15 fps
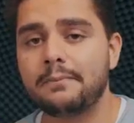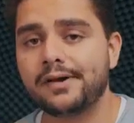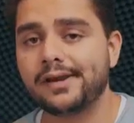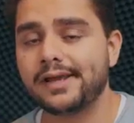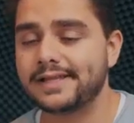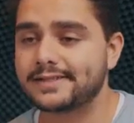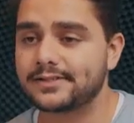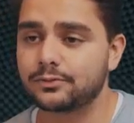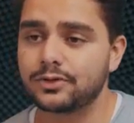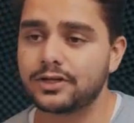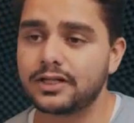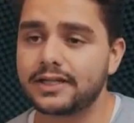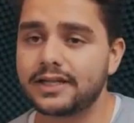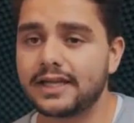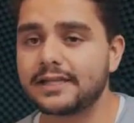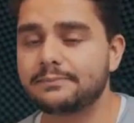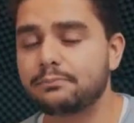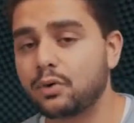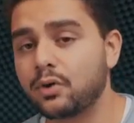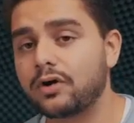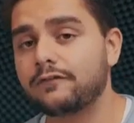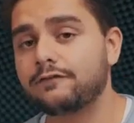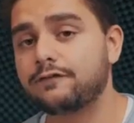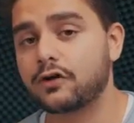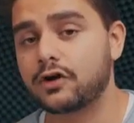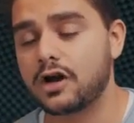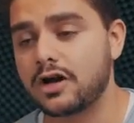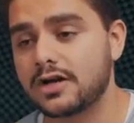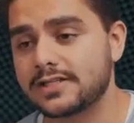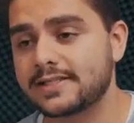but it's really important
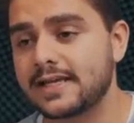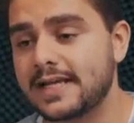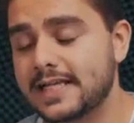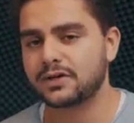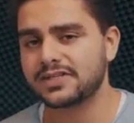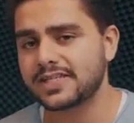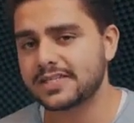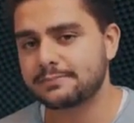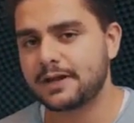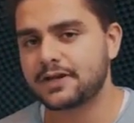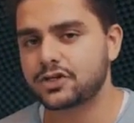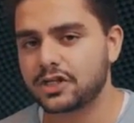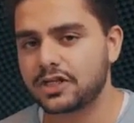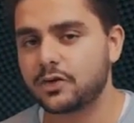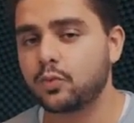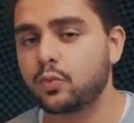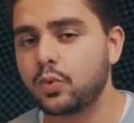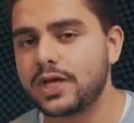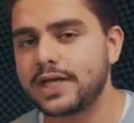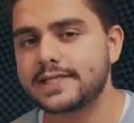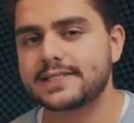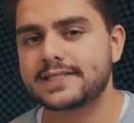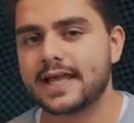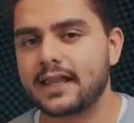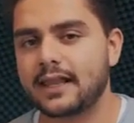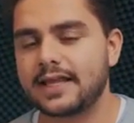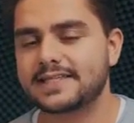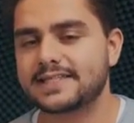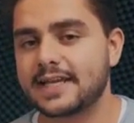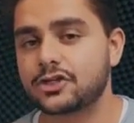for us because especially we
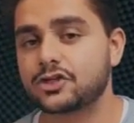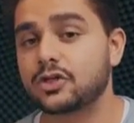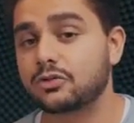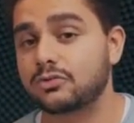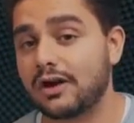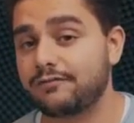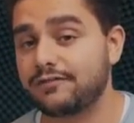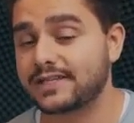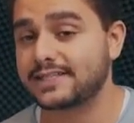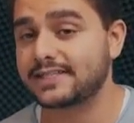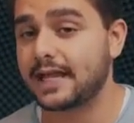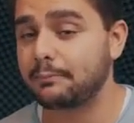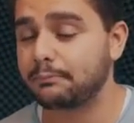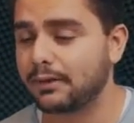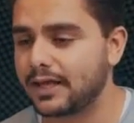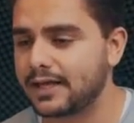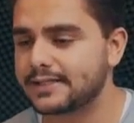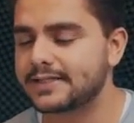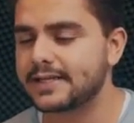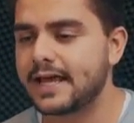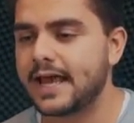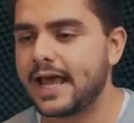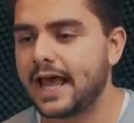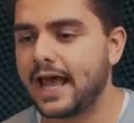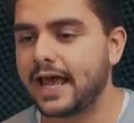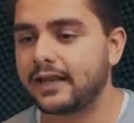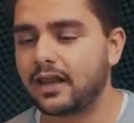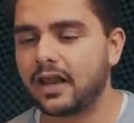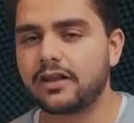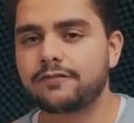sell Essential Graphics templates,
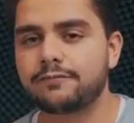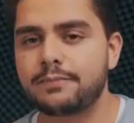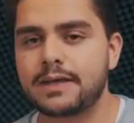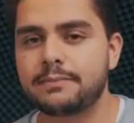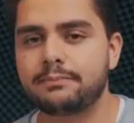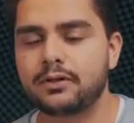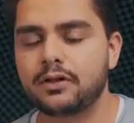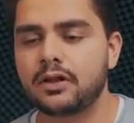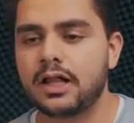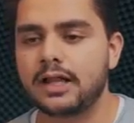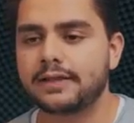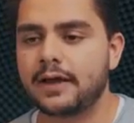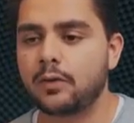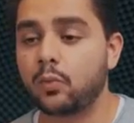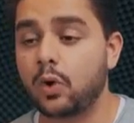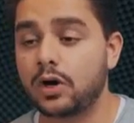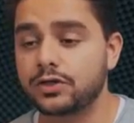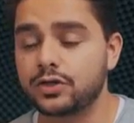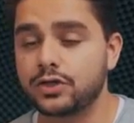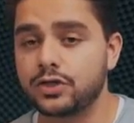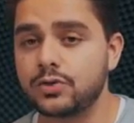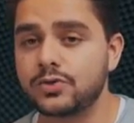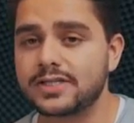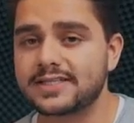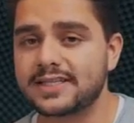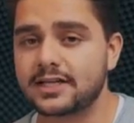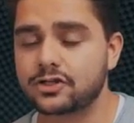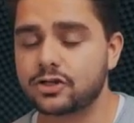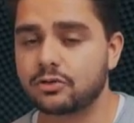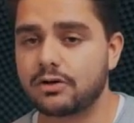and a lot of people that want to use
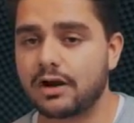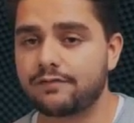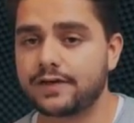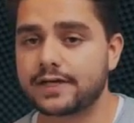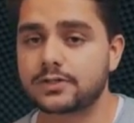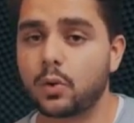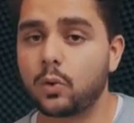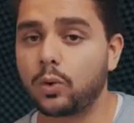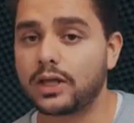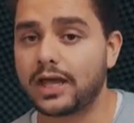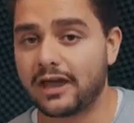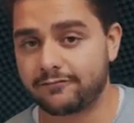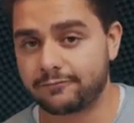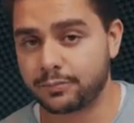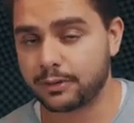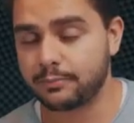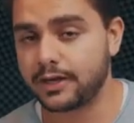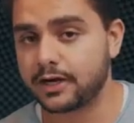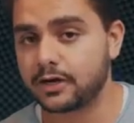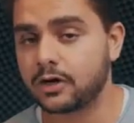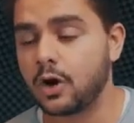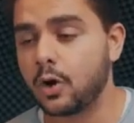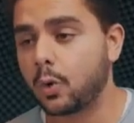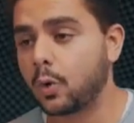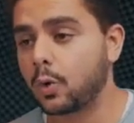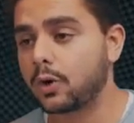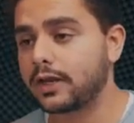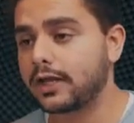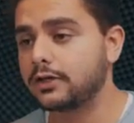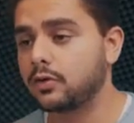Essential Graphics only have Premiere,
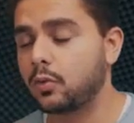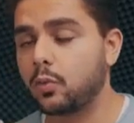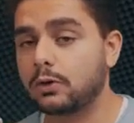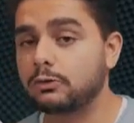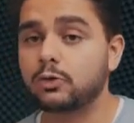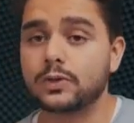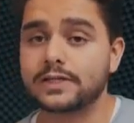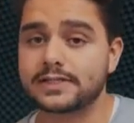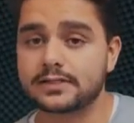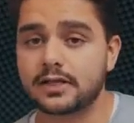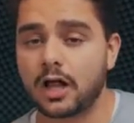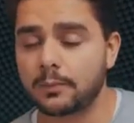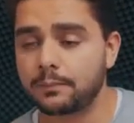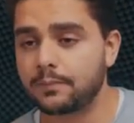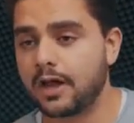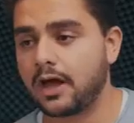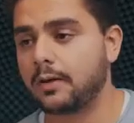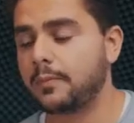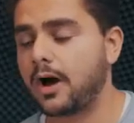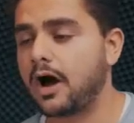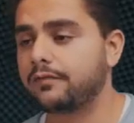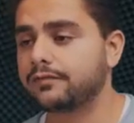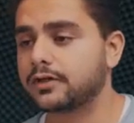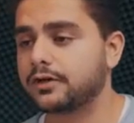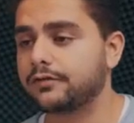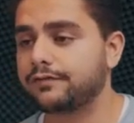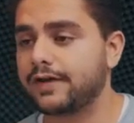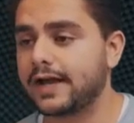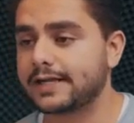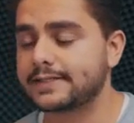or they don't want to install After
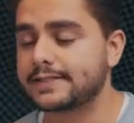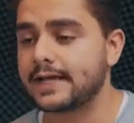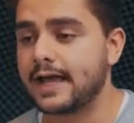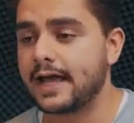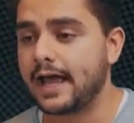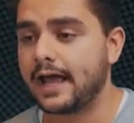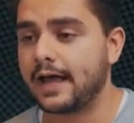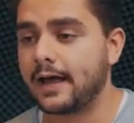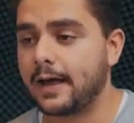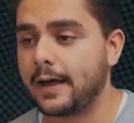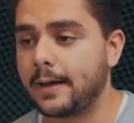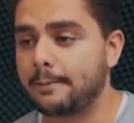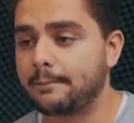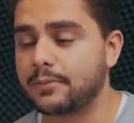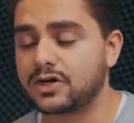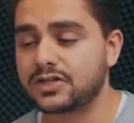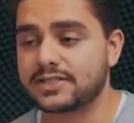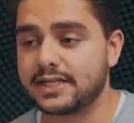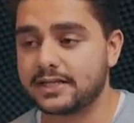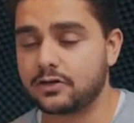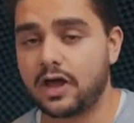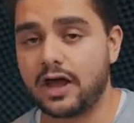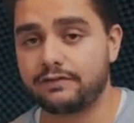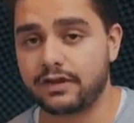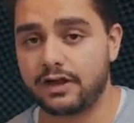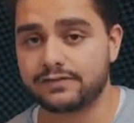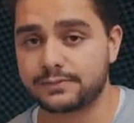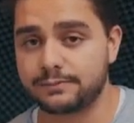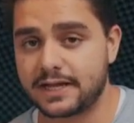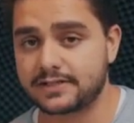Effects because they don't have
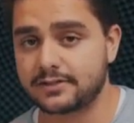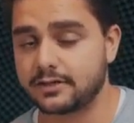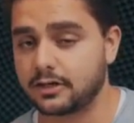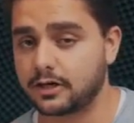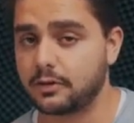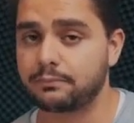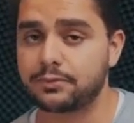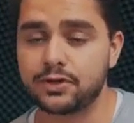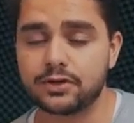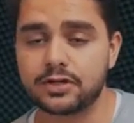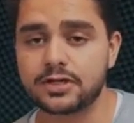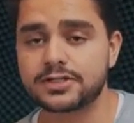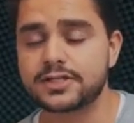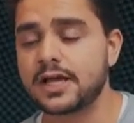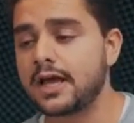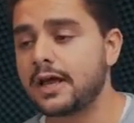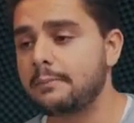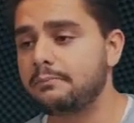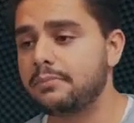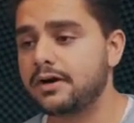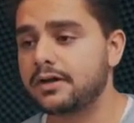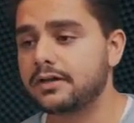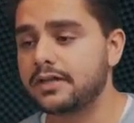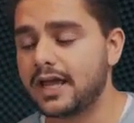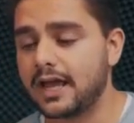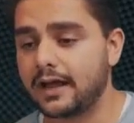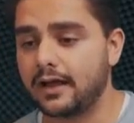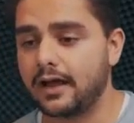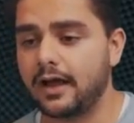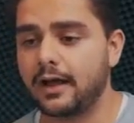enough space on their computers. But
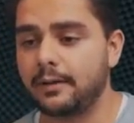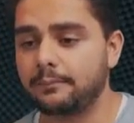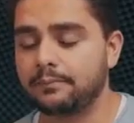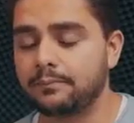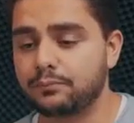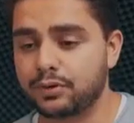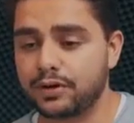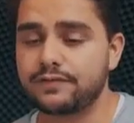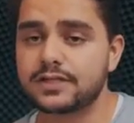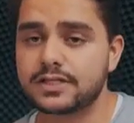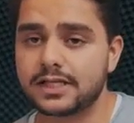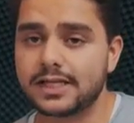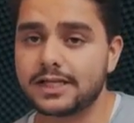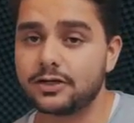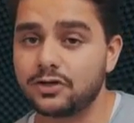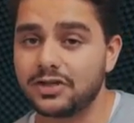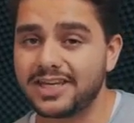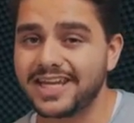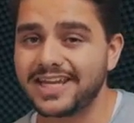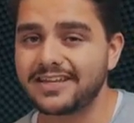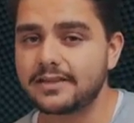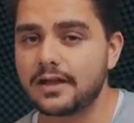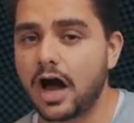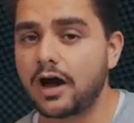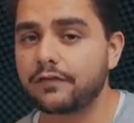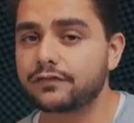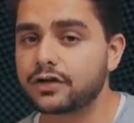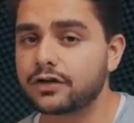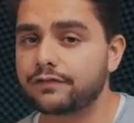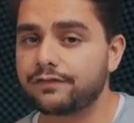yeah, previously you needed
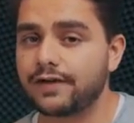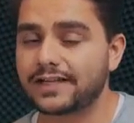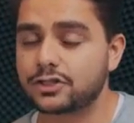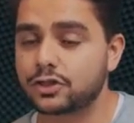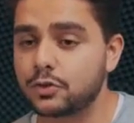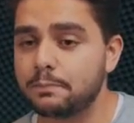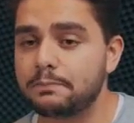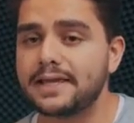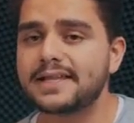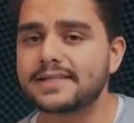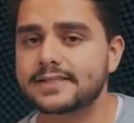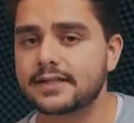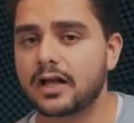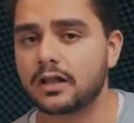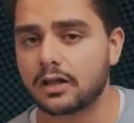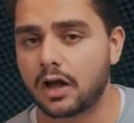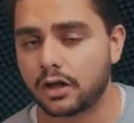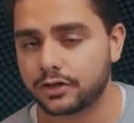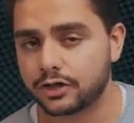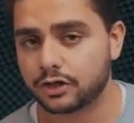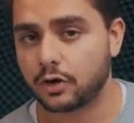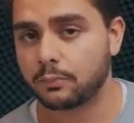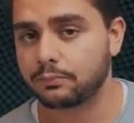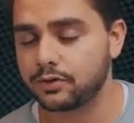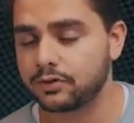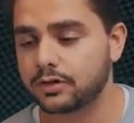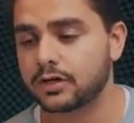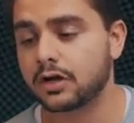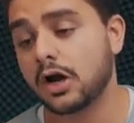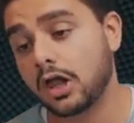After Effects to be installed on your
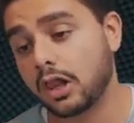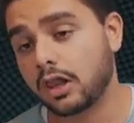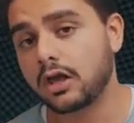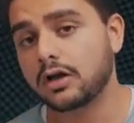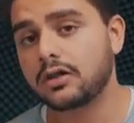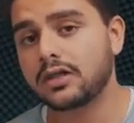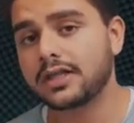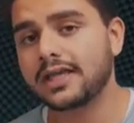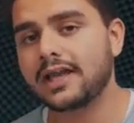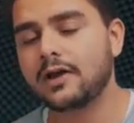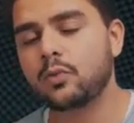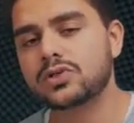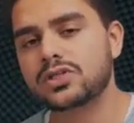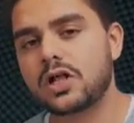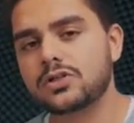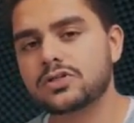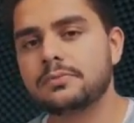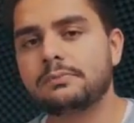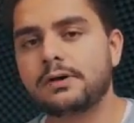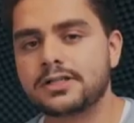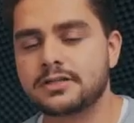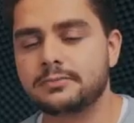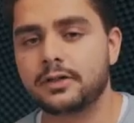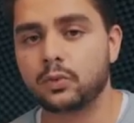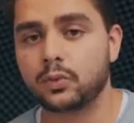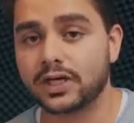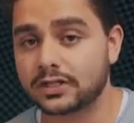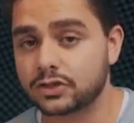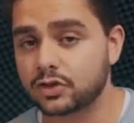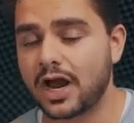computer. Luckily, it was also possible
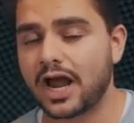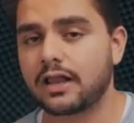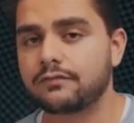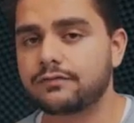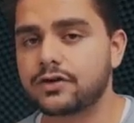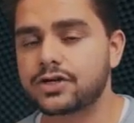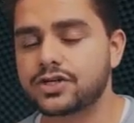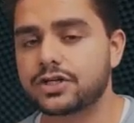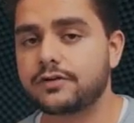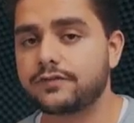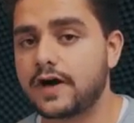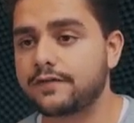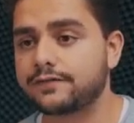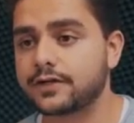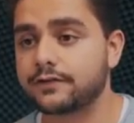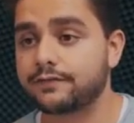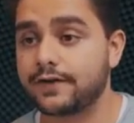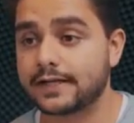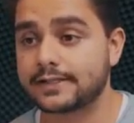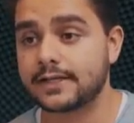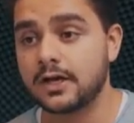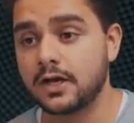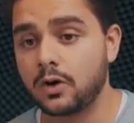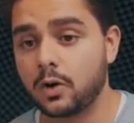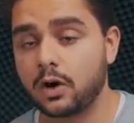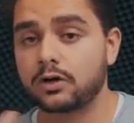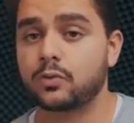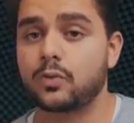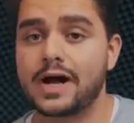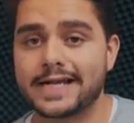with a trial version of After Effects.
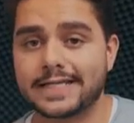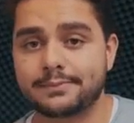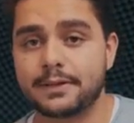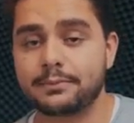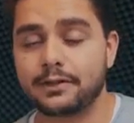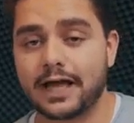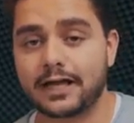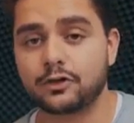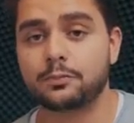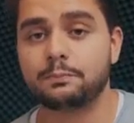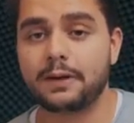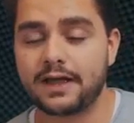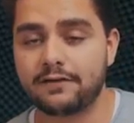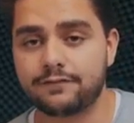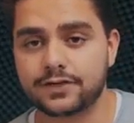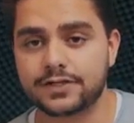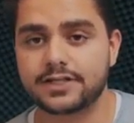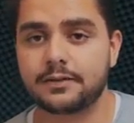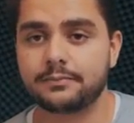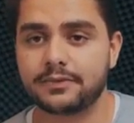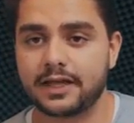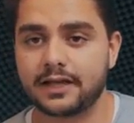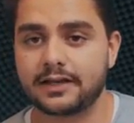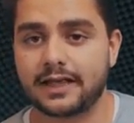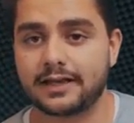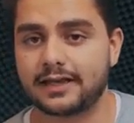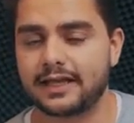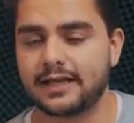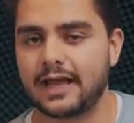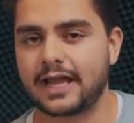Otherwise, people had to pay for something
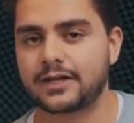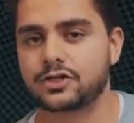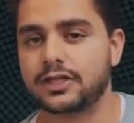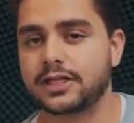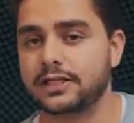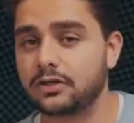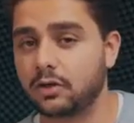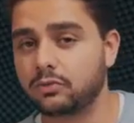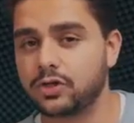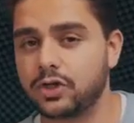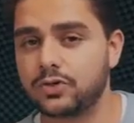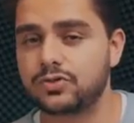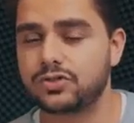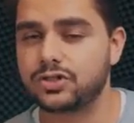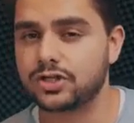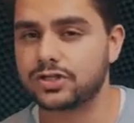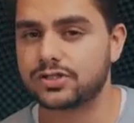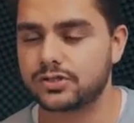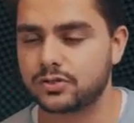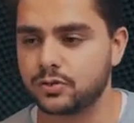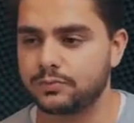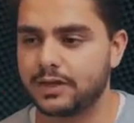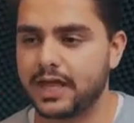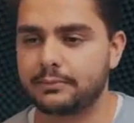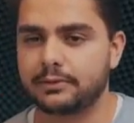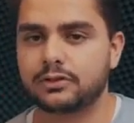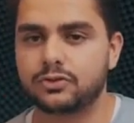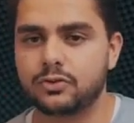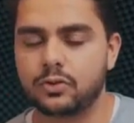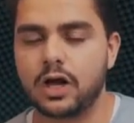that they actually don't use just to be
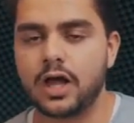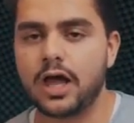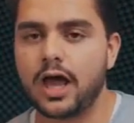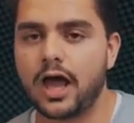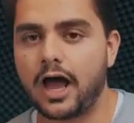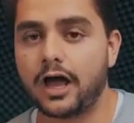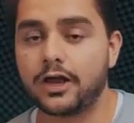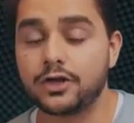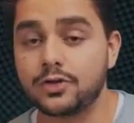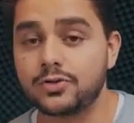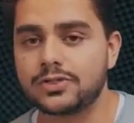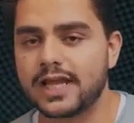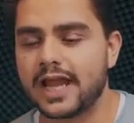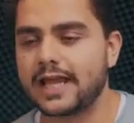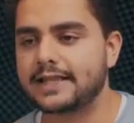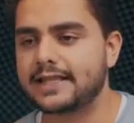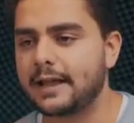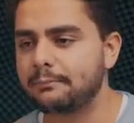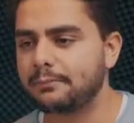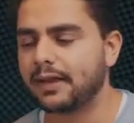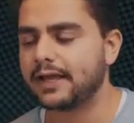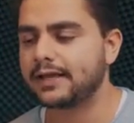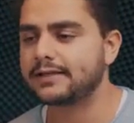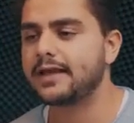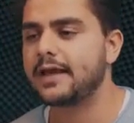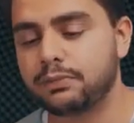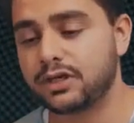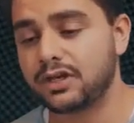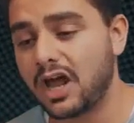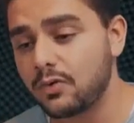able to use a template.
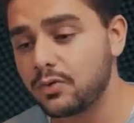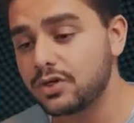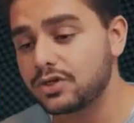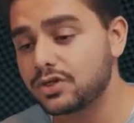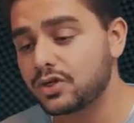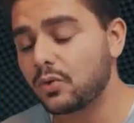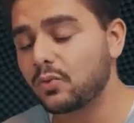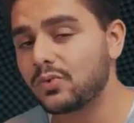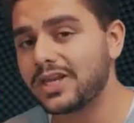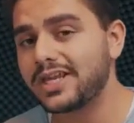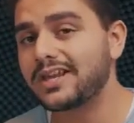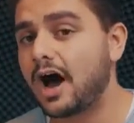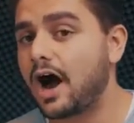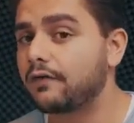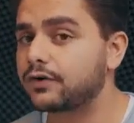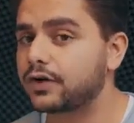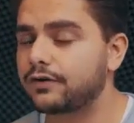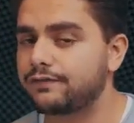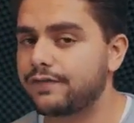But now you don't need After